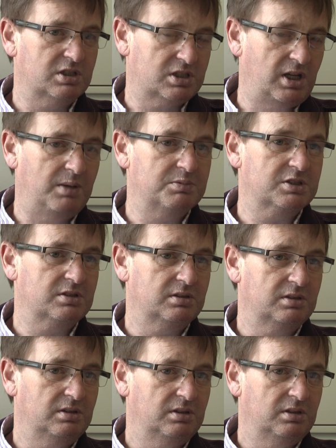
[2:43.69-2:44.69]
stops?
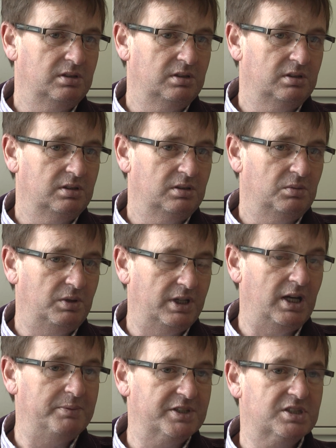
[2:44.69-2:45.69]
What
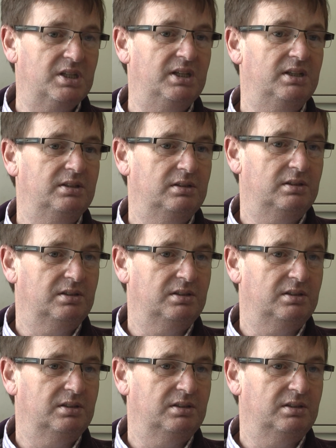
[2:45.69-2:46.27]
happens then?